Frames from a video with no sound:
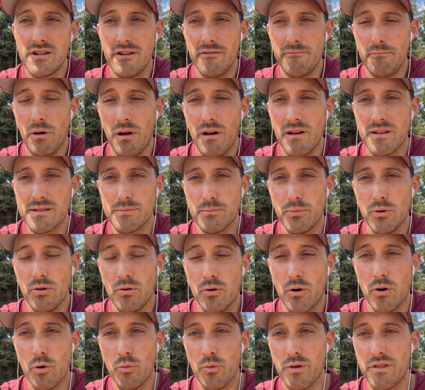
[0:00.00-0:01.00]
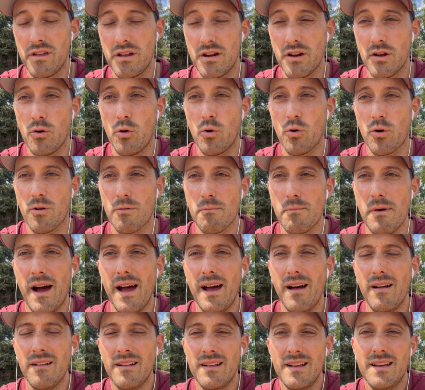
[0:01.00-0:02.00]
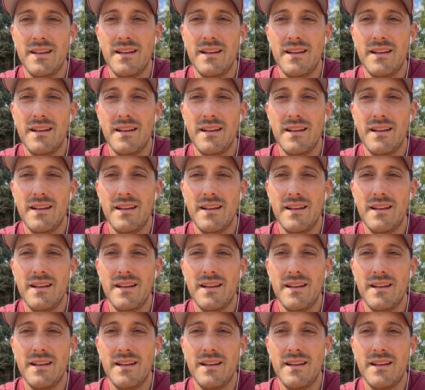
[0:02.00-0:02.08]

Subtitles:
if possible or within a quarter mile.